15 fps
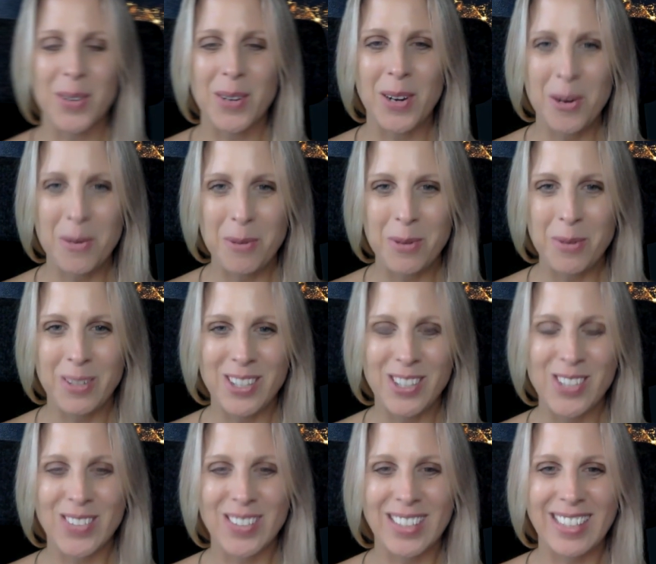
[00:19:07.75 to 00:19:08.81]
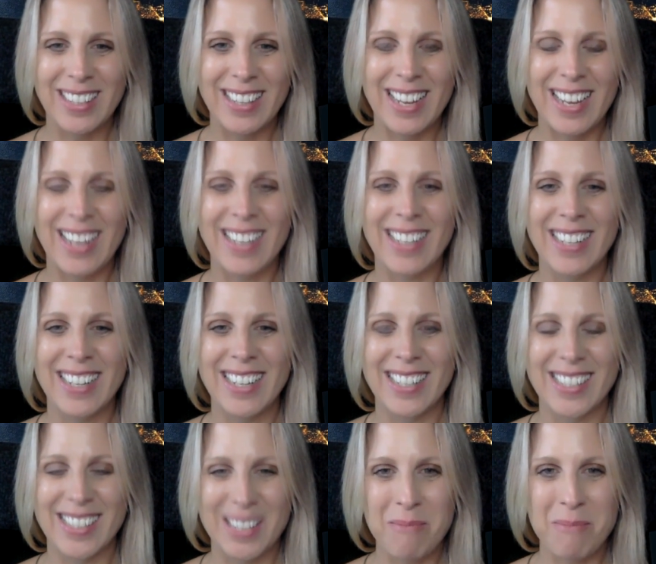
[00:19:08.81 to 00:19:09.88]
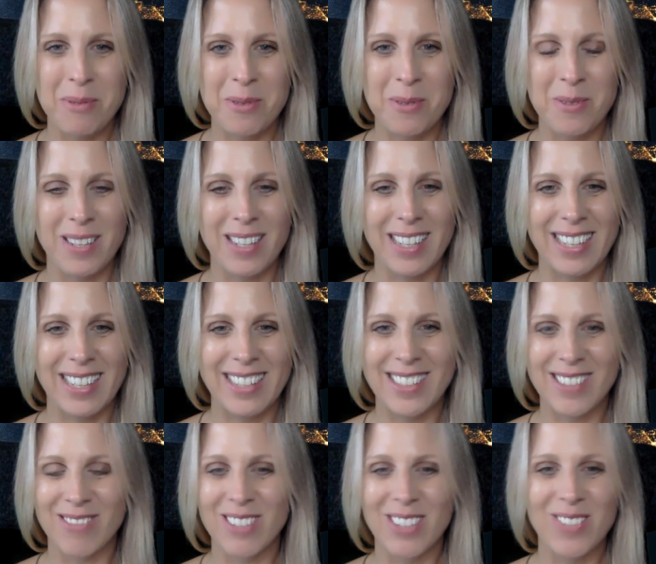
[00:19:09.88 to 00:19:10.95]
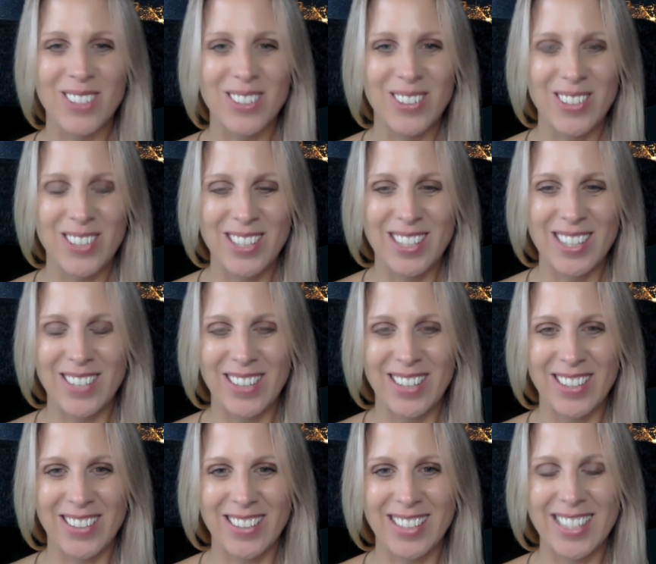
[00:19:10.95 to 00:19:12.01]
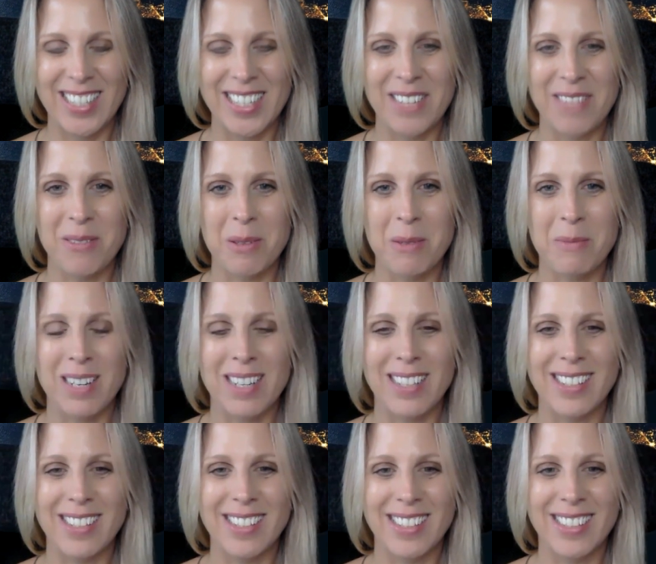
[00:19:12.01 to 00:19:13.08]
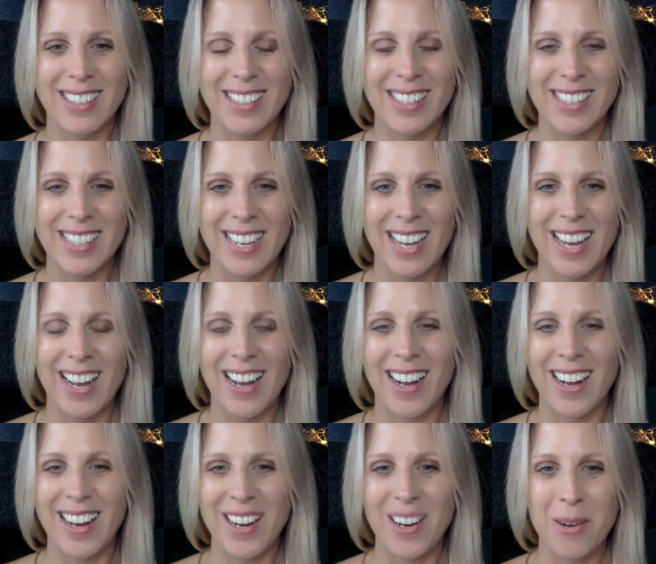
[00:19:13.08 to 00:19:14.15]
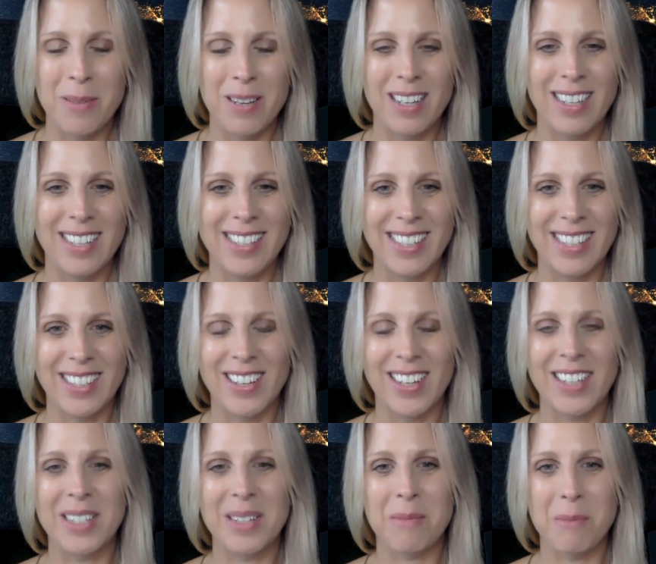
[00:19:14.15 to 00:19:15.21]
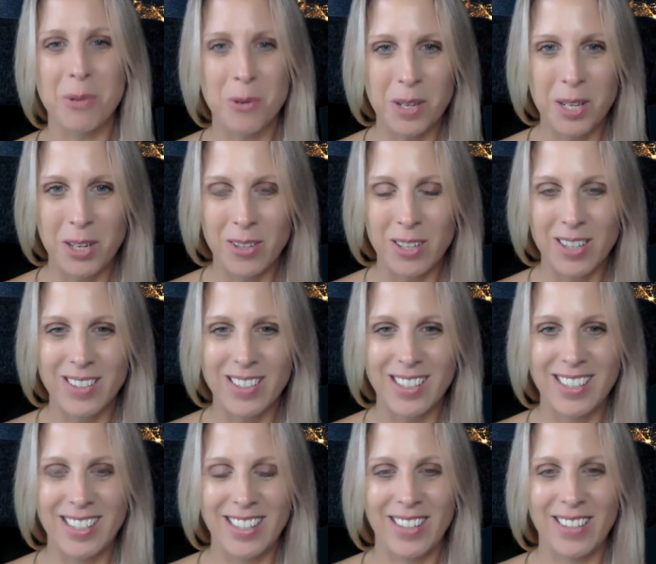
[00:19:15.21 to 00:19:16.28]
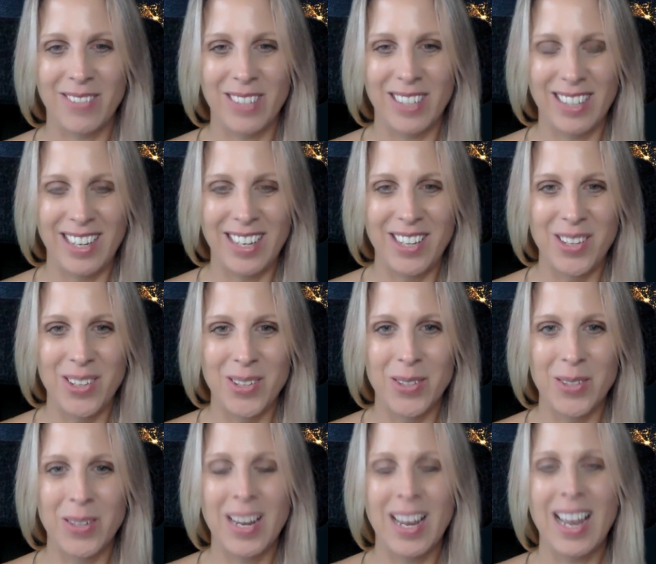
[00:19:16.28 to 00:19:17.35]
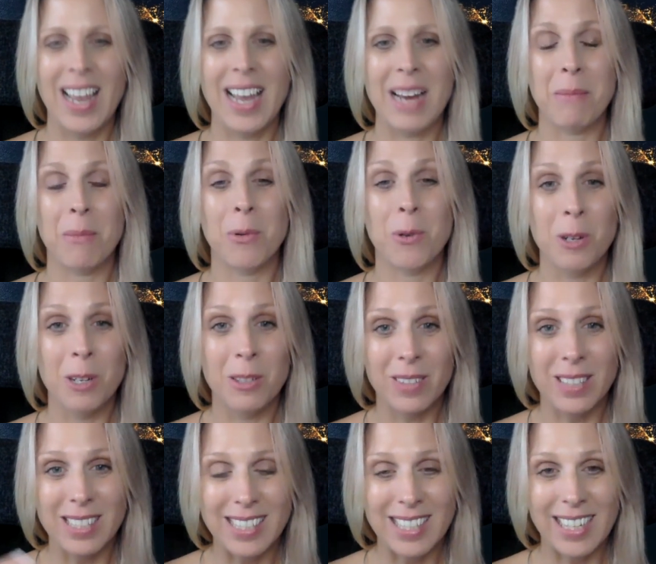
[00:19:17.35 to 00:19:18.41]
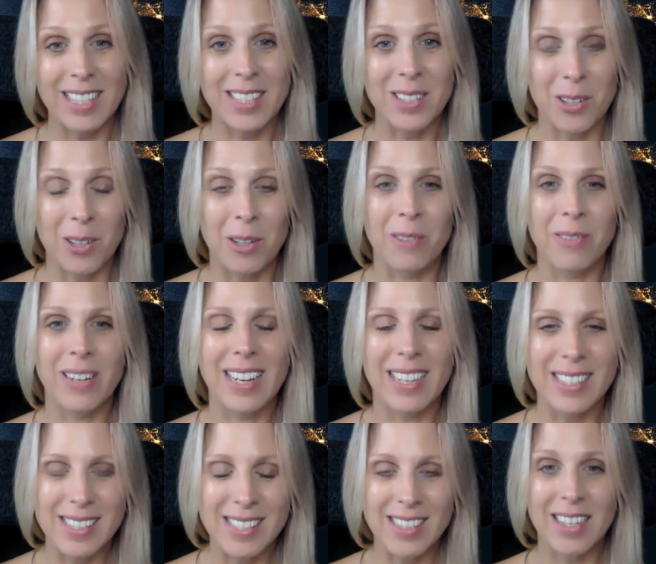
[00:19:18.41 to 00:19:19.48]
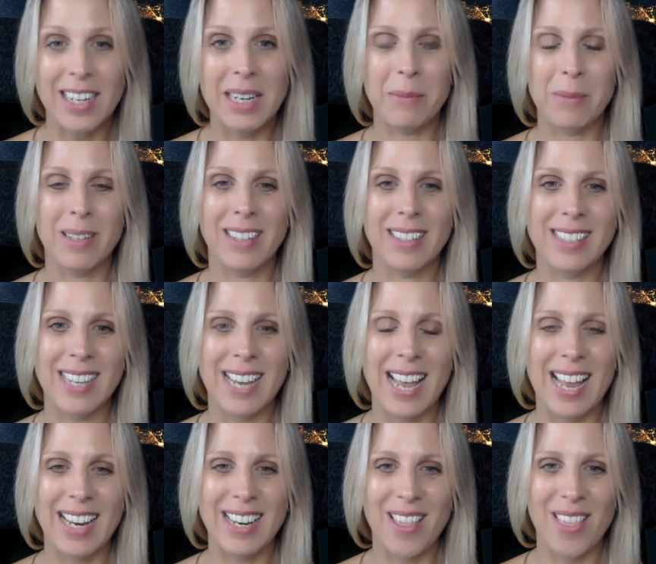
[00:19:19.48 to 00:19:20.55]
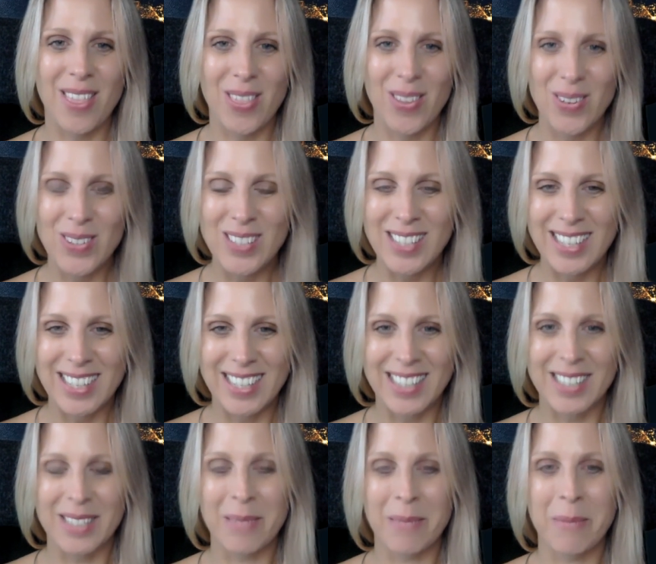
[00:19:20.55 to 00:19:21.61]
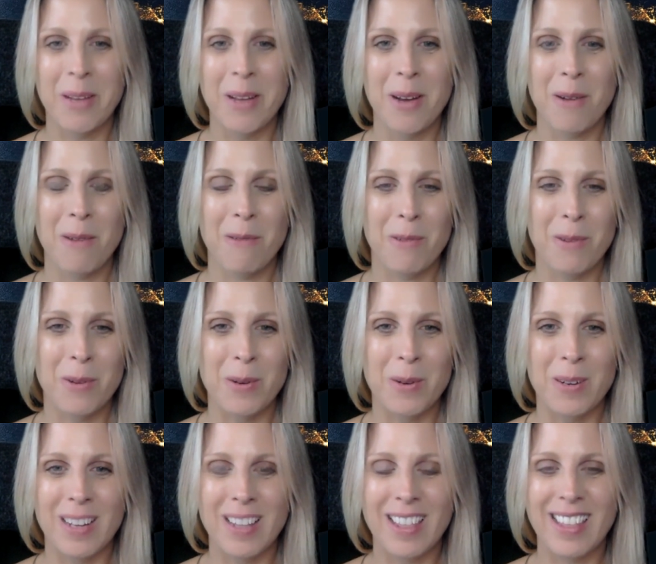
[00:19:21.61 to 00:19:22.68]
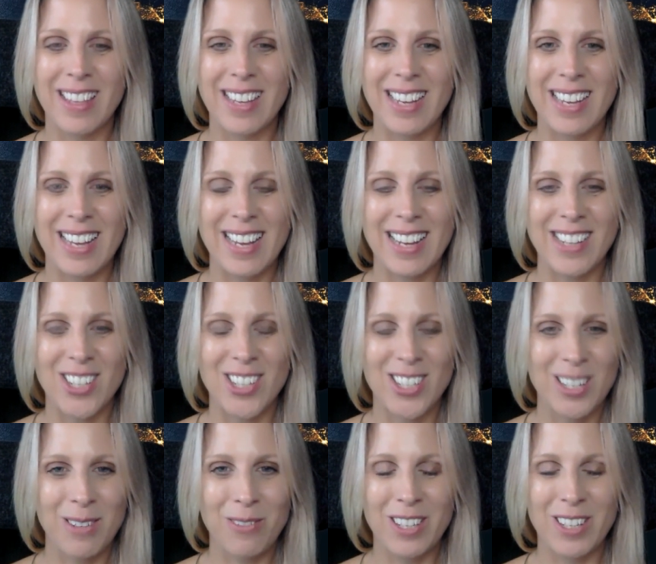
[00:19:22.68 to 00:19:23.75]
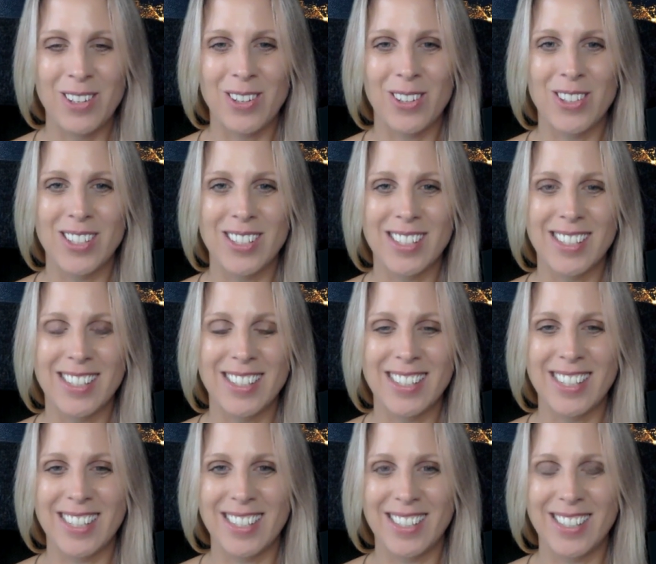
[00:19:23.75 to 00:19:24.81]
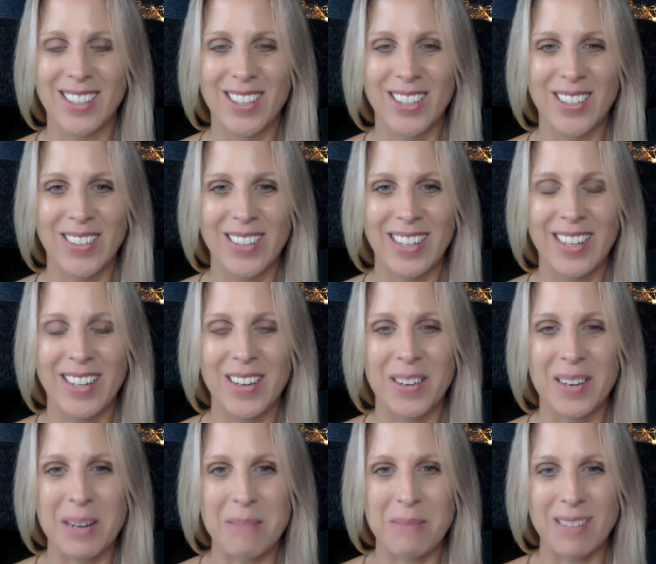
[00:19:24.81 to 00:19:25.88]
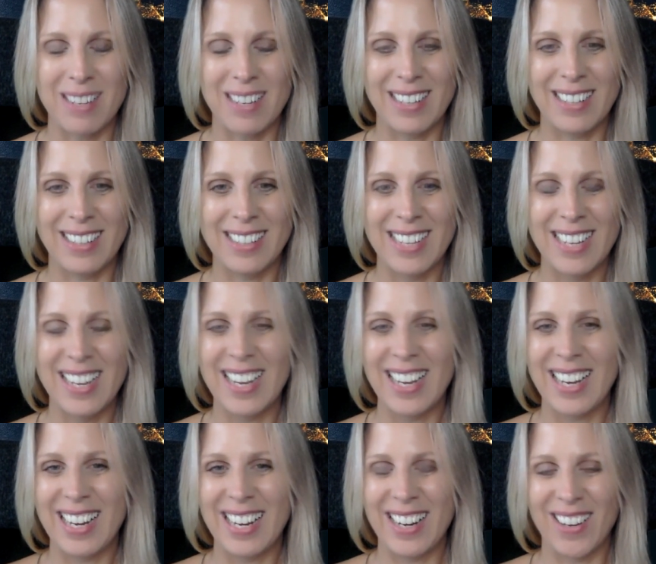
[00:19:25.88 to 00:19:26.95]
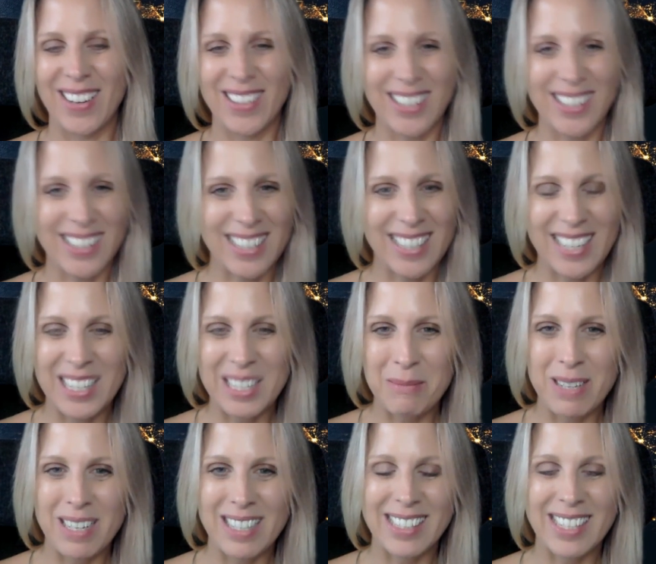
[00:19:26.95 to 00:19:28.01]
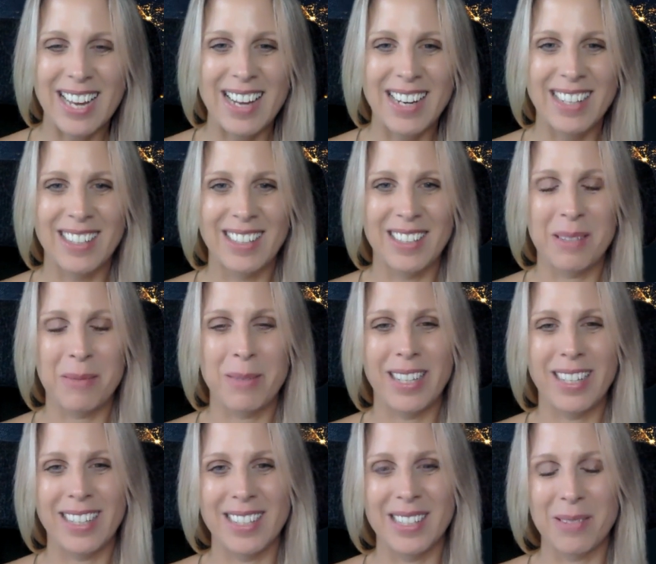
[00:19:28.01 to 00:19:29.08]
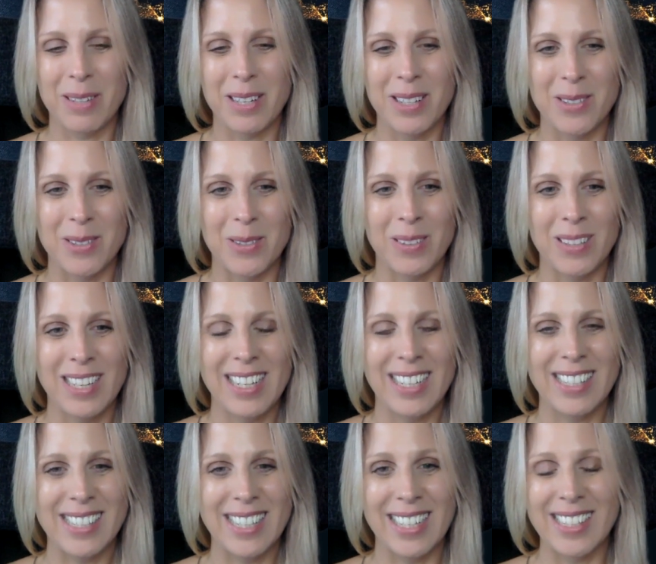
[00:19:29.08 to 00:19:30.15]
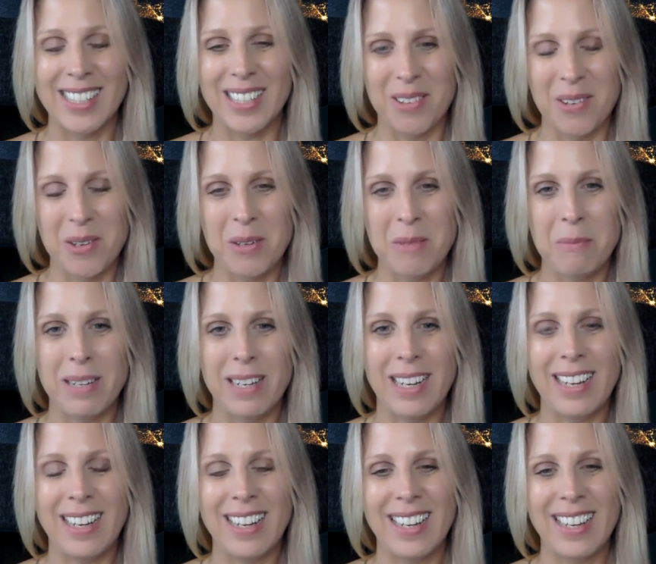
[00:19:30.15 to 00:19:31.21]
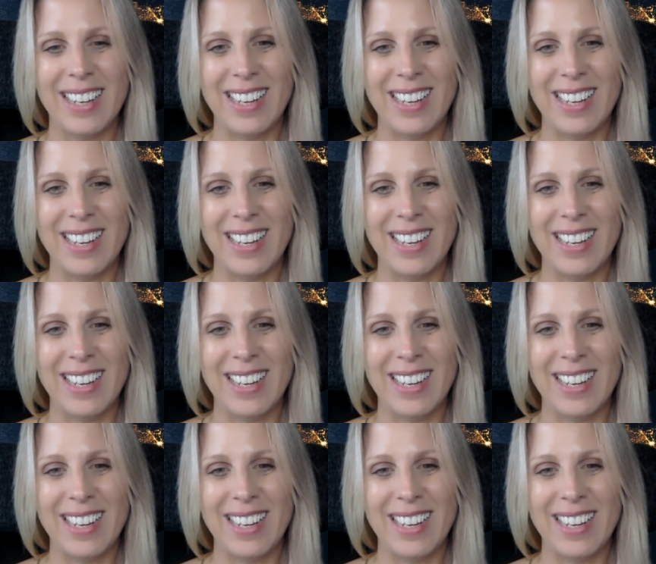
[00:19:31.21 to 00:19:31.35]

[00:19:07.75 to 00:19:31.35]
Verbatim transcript: I hope you enjoyed that simple yet revolutionary content from the Masters. I hope that it has ignited more curiosity in, in you and more of a sense of excitement and enthusiasm for the shift in consciousness that is occurring on our planet. It doesn't need to be as cataclysmic as we all sense it could be.